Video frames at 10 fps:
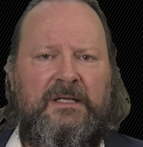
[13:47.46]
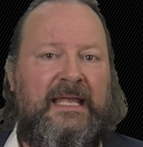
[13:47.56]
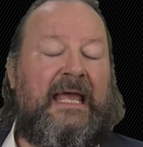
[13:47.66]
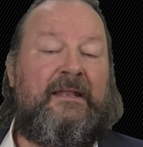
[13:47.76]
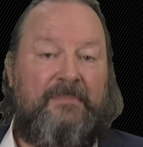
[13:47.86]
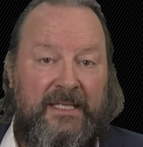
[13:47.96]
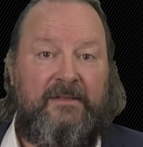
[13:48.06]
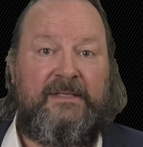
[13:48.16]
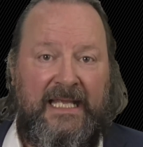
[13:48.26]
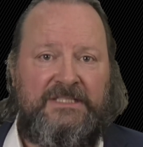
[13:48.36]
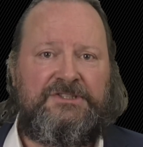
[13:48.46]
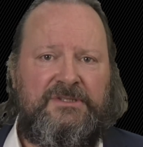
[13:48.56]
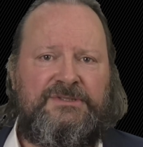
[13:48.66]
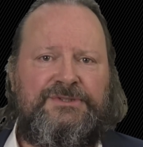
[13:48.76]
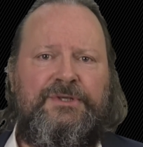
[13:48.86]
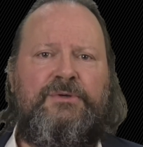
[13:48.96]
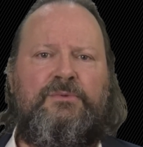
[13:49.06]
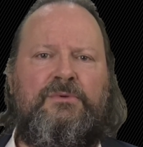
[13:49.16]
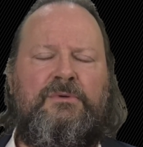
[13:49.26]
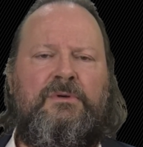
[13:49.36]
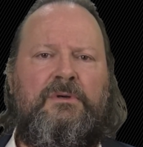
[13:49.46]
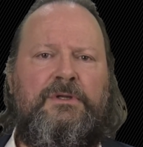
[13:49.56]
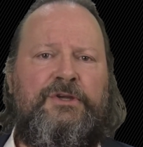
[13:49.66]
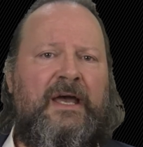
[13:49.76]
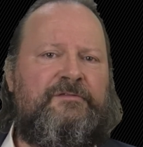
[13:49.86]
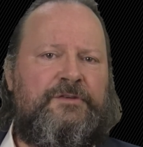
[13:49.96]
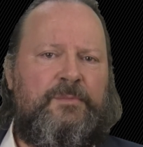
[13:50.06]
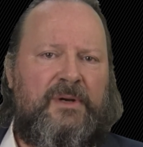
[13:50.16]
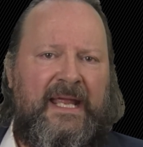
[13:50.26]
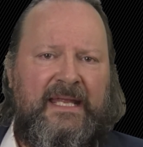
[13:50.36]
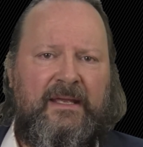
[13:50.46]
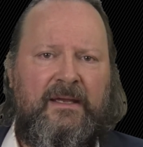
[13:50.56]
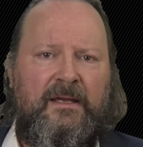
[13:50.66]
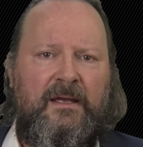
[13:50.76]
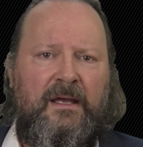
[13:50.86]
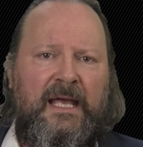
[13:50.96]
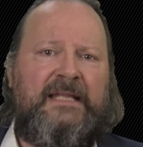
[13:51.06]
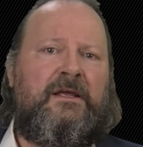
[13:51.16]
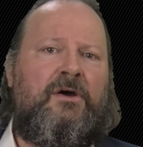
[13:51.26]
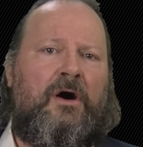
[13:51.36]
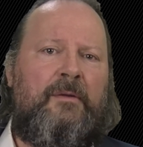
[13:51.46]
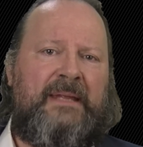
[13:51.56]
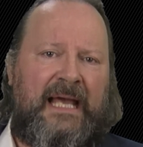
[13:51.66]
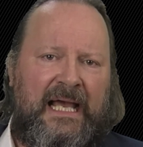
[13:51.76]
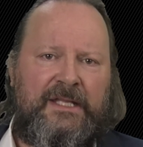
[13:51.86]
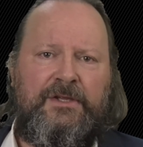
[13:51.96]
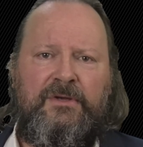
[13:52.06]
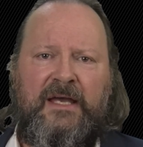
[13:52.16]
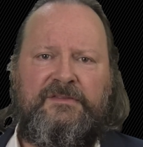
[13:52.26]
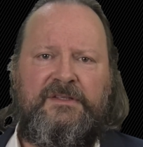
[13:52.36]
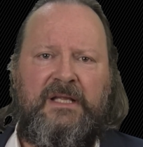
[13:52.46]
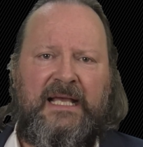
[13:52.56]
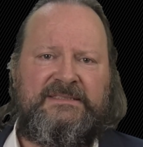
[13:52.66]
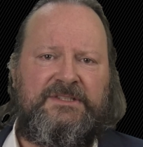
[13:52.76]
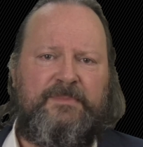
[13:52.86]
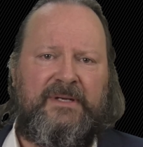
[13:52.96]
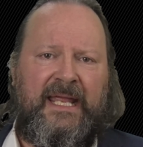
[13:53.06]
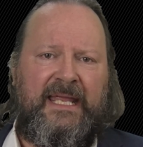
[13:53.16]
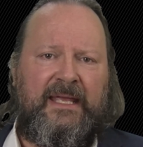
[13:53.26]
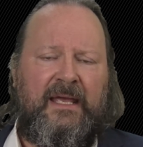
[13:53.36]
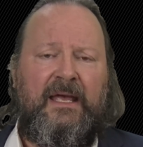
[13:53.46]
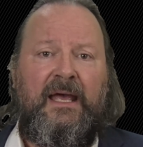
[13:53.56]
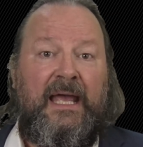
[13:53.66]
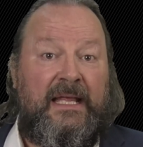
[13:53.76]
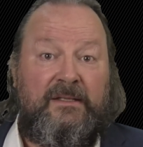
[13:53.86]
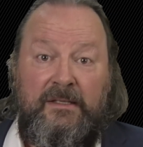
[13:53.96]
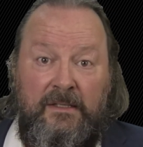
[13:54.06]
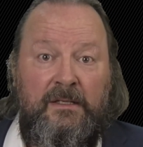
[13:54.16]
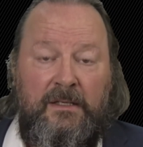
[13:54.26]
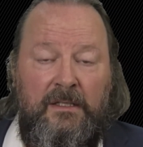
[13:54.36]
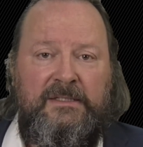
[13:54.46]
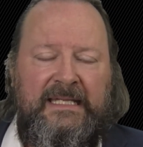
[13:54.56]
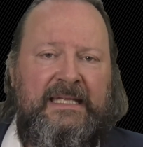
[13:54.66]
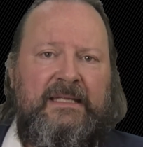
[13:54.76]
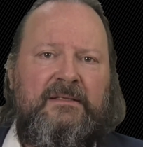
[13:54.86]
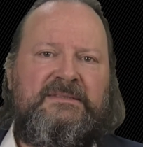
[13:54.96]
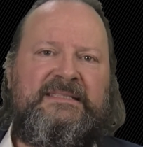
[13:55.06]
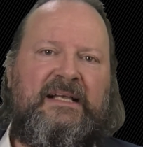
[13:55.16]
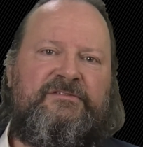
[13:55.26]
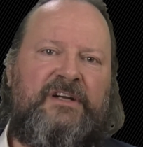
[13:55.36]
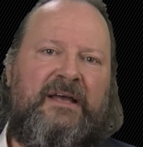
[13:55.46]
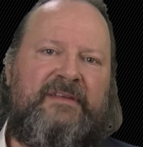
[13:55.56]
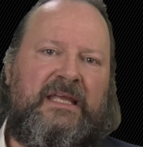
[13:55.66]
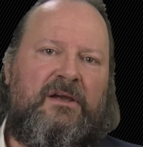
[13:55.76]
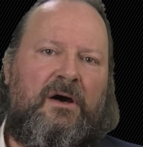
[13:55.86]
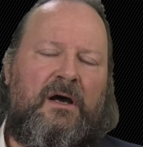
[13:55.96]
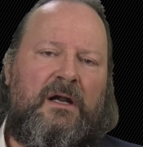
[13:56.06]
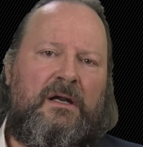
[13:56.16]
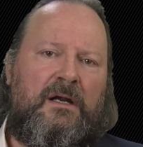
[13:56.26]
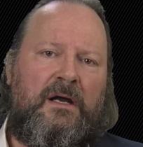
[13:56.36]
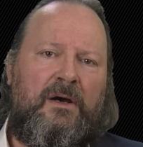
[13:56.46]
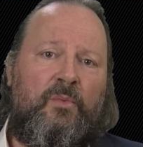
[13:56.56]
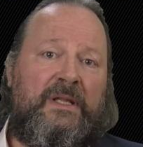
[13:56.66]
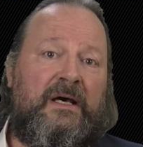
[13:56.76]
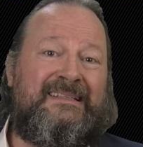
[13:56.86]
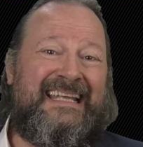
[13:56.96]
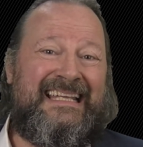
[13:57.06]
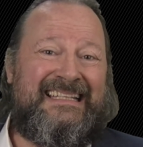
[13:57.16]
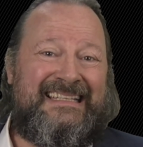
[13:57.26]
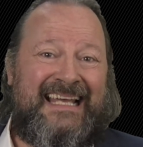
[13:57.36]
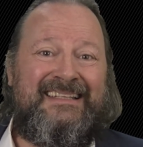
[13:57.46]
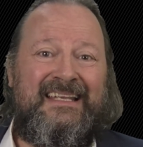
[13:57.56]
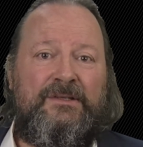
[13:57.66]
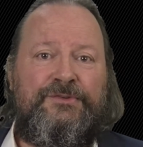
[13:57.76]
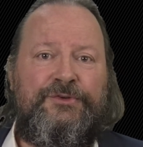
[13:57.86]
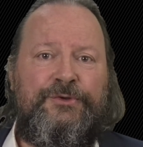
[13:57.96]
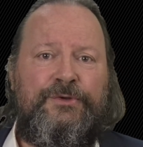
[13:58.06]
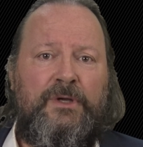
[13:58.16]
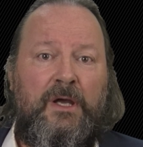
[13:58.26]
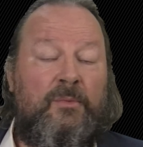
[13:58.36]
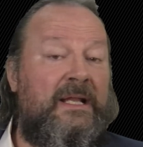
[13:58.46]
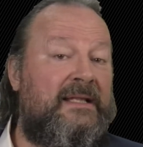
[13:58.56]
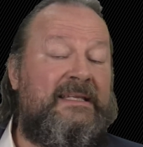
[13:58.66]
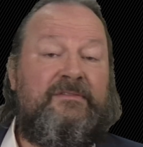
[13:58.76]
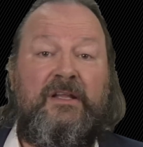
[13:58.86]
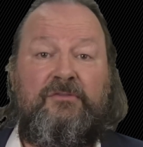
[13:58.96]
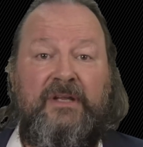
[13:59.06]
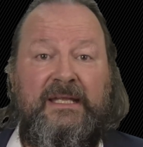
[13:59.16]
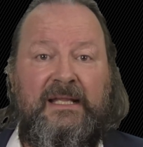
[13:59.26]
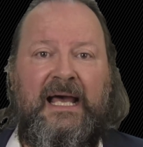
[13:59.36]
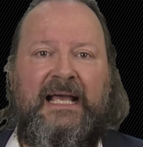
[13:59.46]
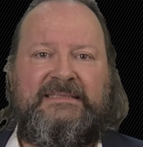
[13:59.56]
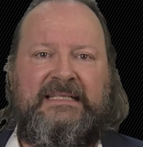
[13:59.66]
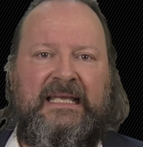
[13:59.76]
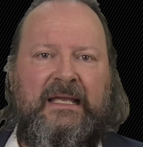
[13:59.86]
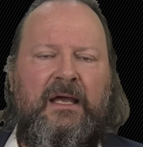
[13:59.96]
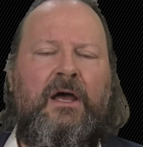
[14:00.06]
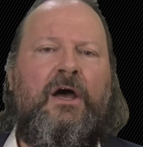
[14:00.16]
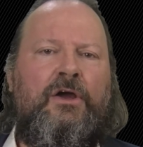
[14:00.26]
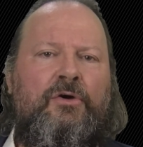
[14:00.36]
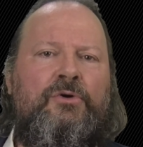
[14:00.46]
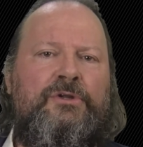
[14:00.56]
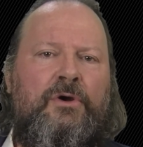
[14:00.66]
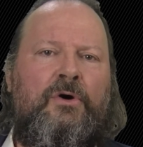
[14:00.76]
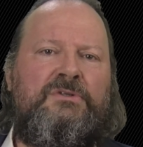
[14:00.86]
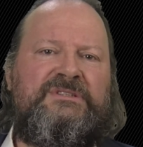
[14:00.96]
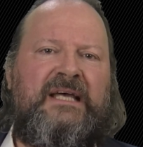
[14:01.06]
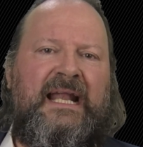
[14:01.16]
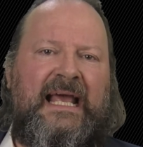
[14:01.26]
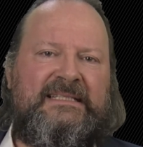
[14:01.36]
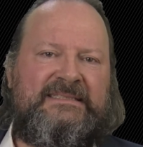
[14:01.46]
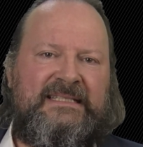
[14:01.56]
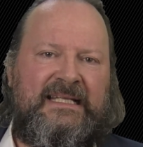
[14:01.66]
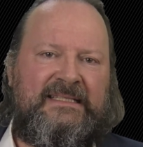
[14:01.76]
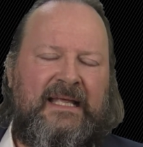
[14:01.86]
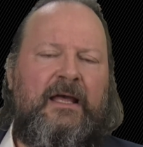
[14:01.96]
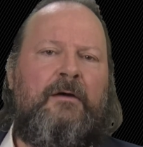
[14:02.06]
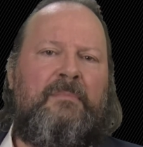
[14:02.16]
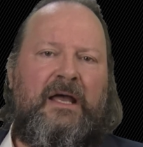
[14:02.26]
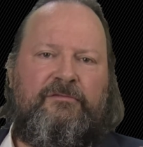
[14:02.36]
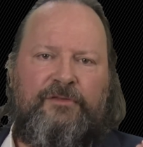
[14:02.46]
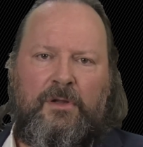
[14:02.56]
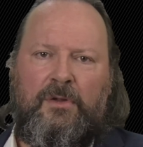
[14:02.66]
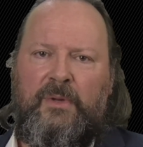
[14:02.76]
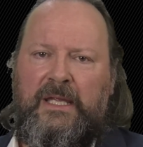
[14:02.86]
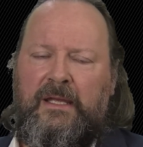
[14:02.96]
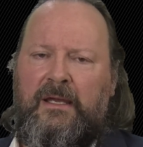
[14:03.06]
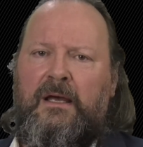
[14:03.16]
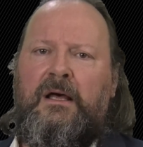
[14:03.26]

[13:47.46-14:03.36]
can be dangerous too. You have to brake, and the car behind you has to brake, and the self-driving car, without intending to, without even realizing, could cause an accident by following